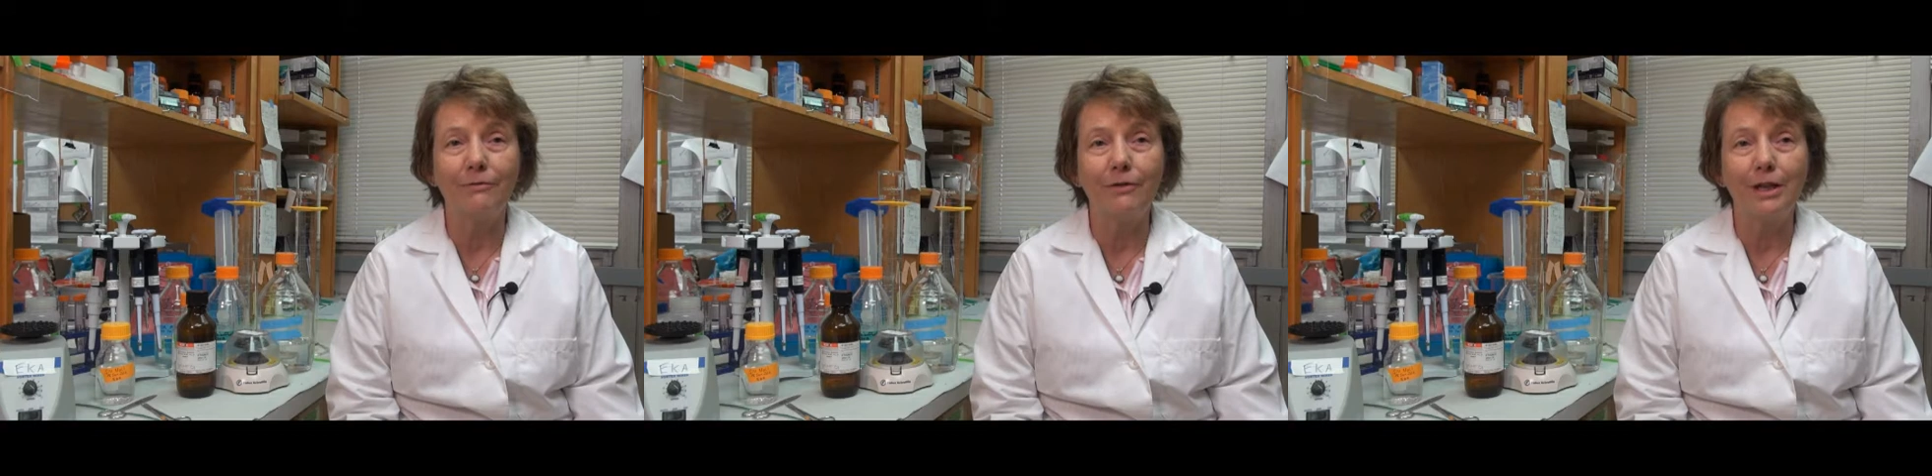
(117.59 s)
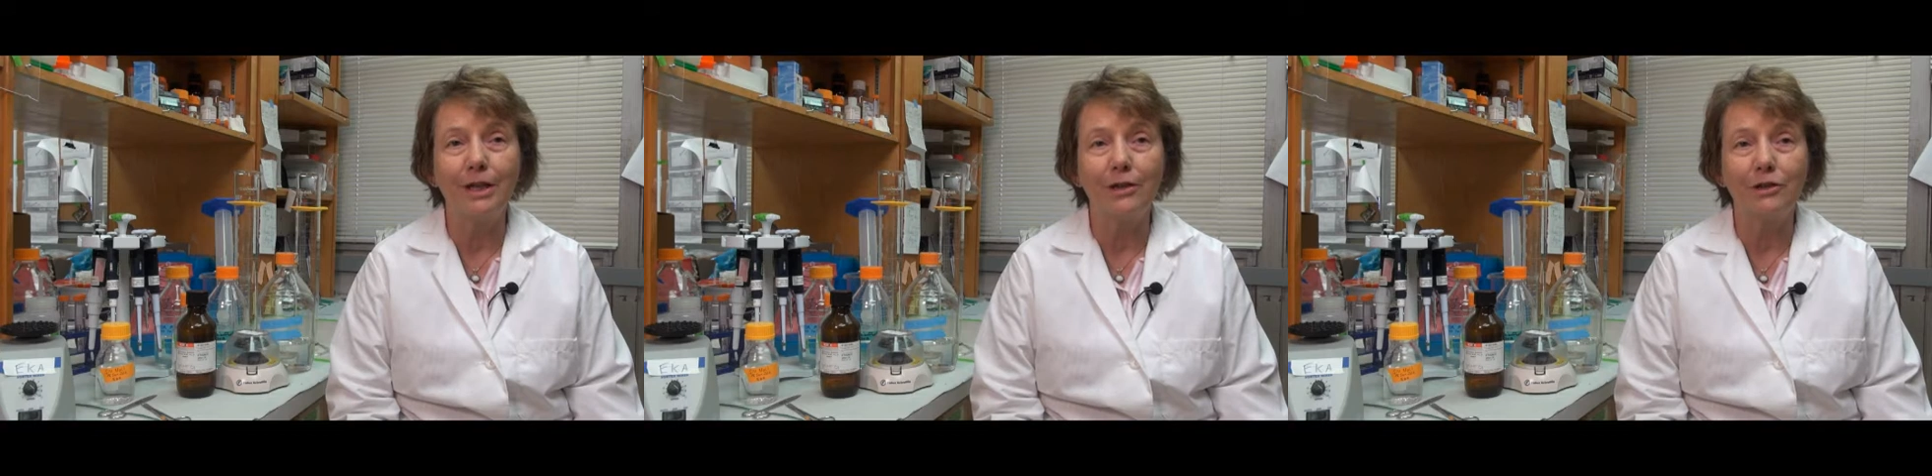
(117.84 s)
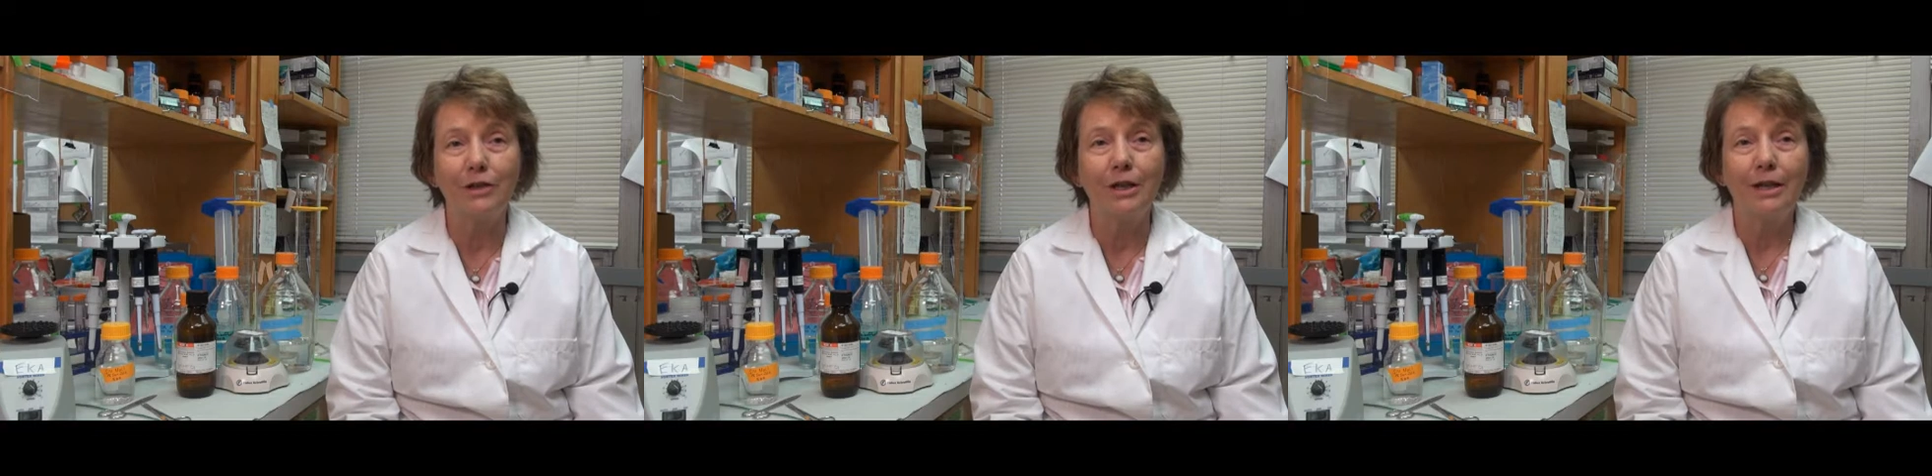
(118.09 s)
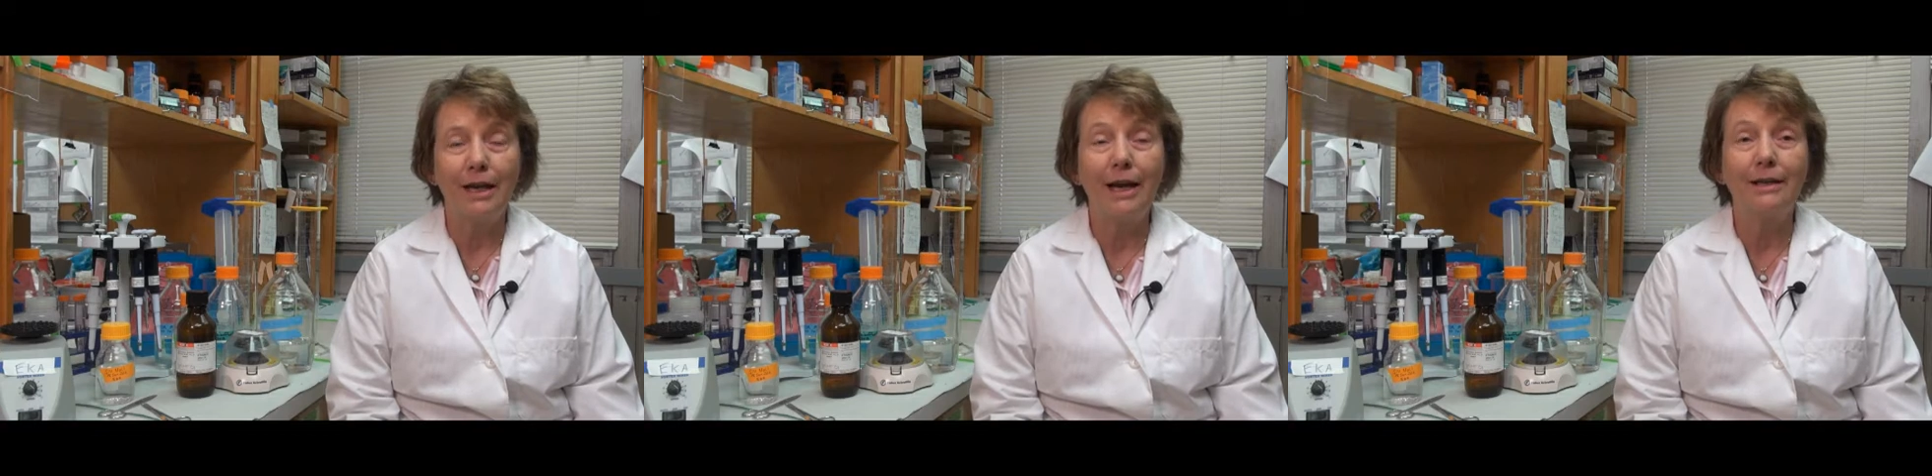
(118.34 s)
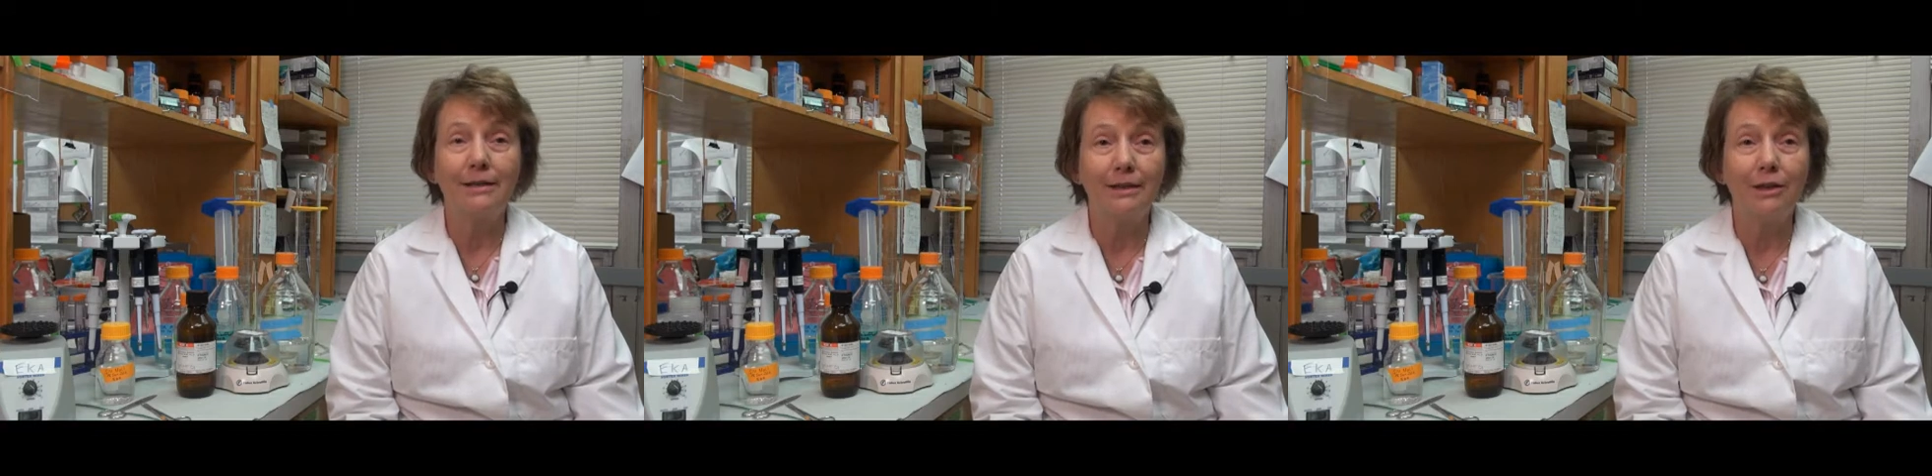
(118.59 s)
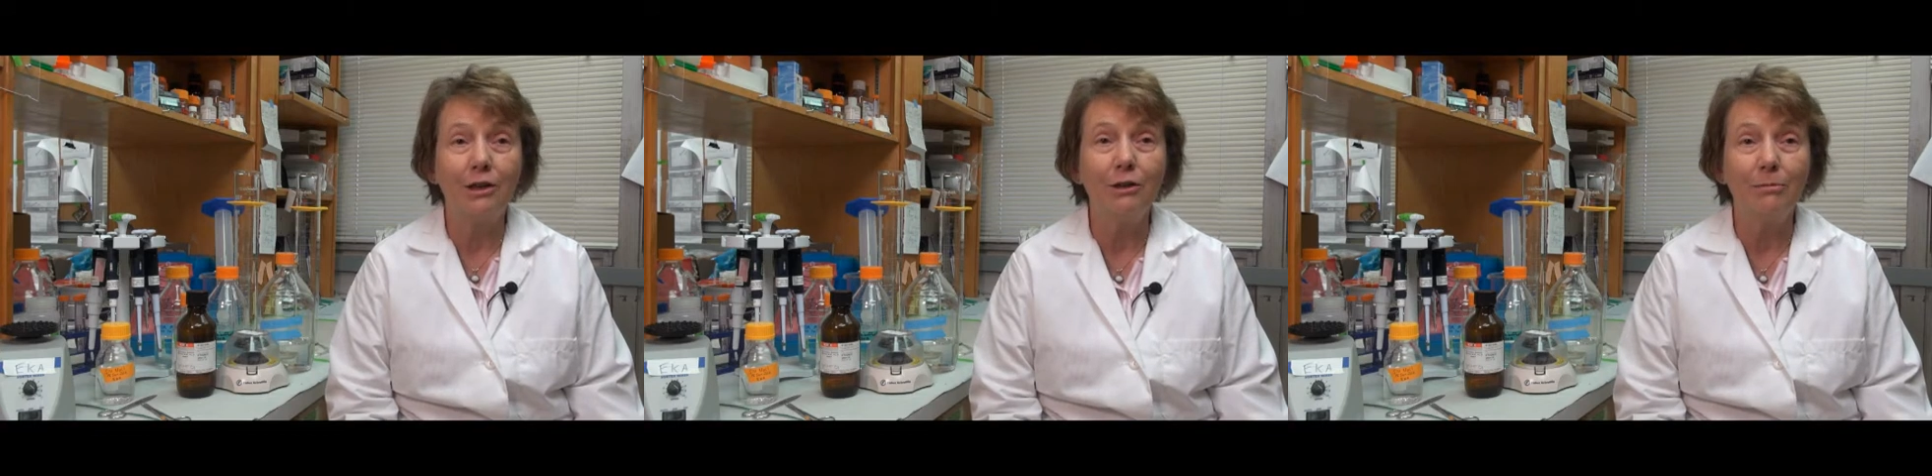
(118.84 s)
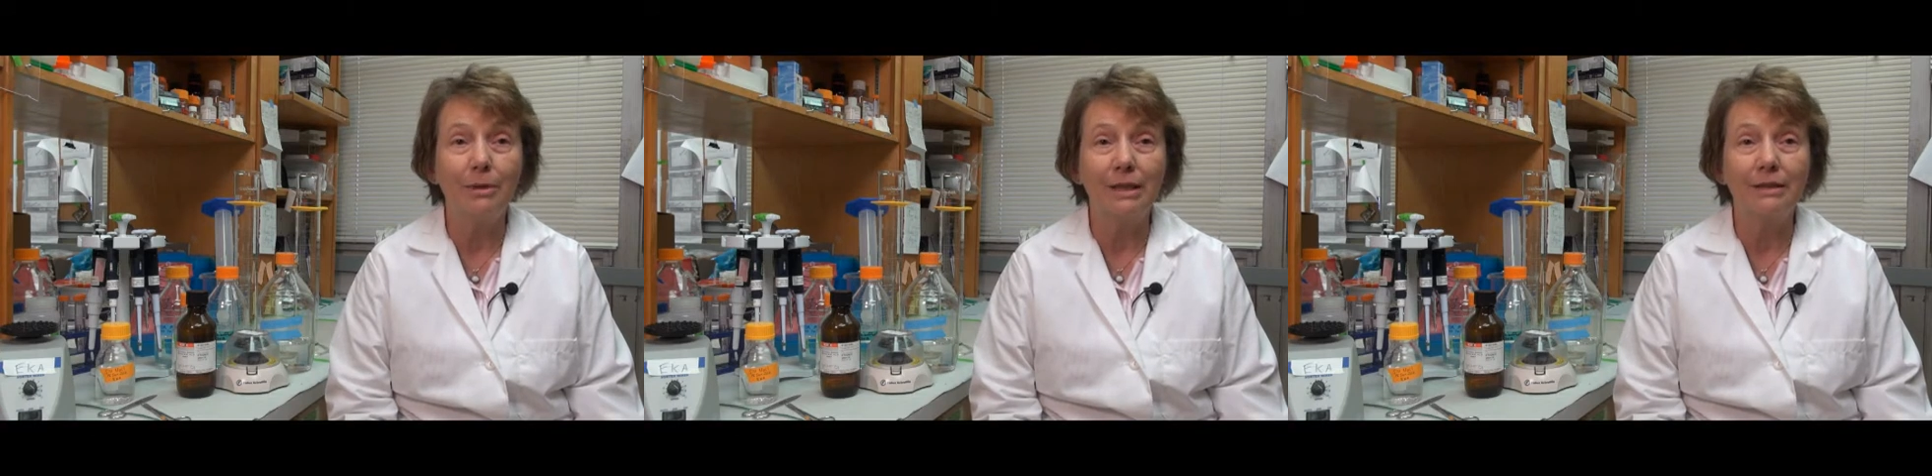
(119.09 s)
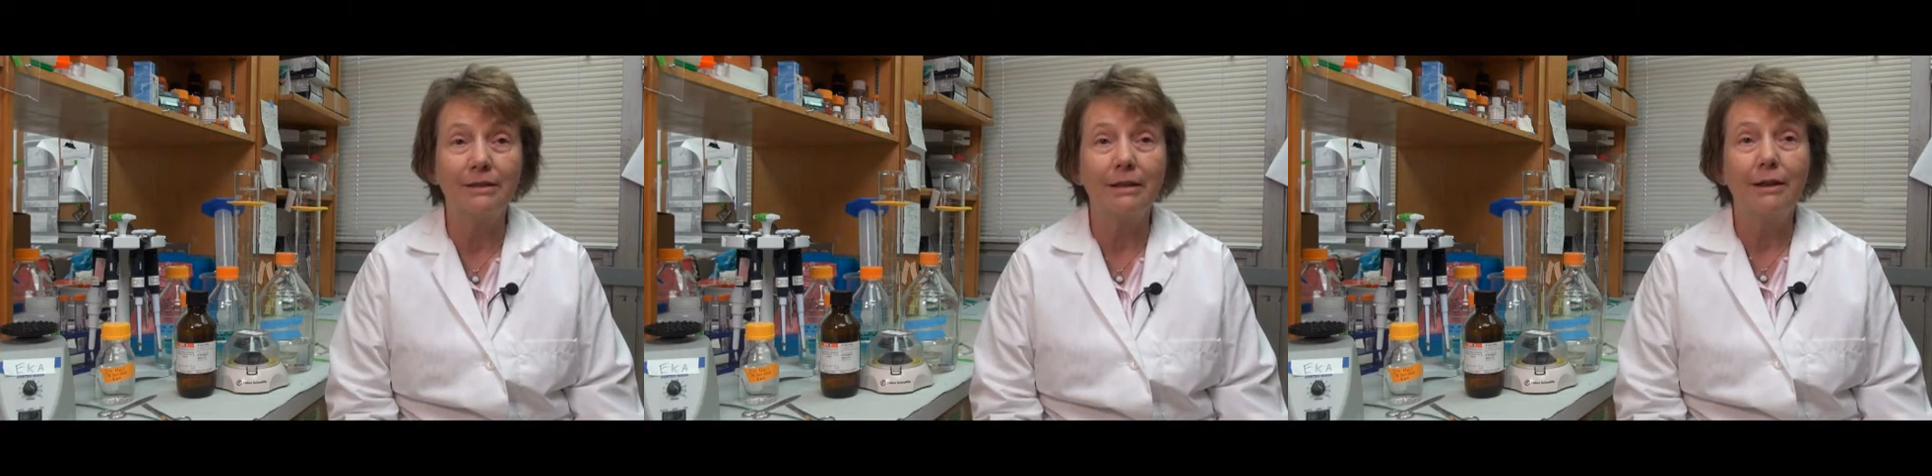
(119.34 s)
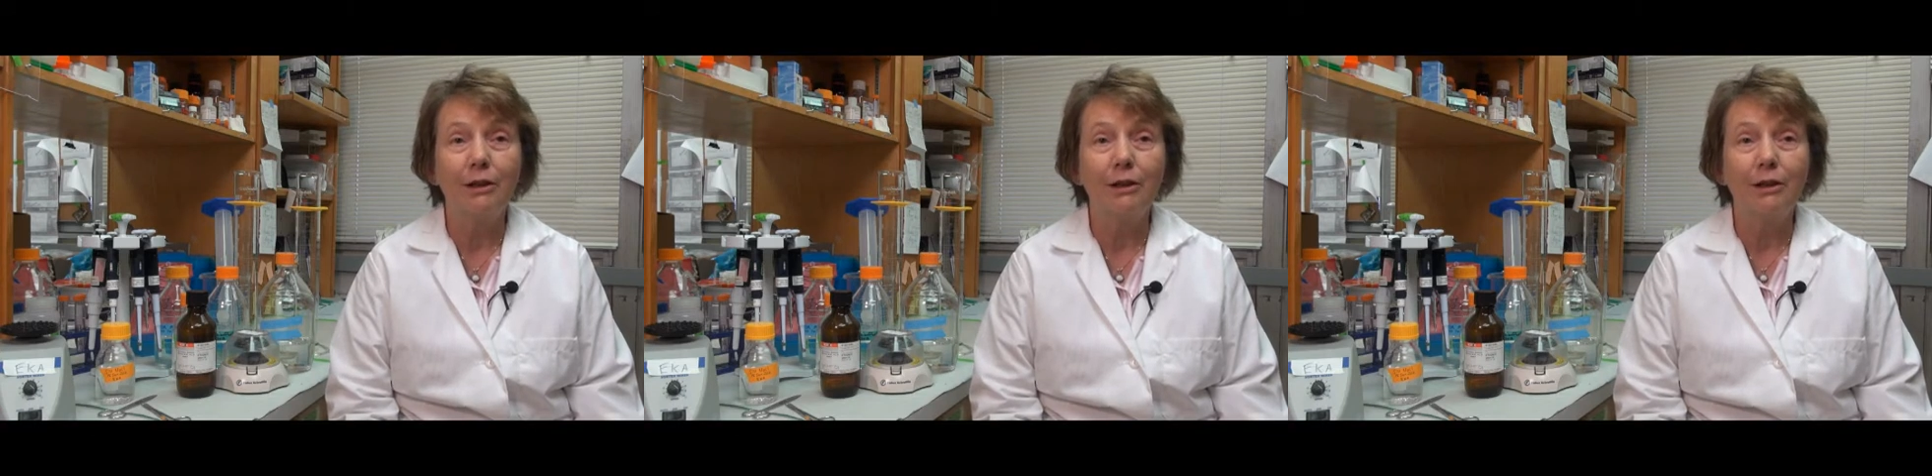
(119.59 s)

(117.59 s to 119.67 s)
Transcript: fish as in humans,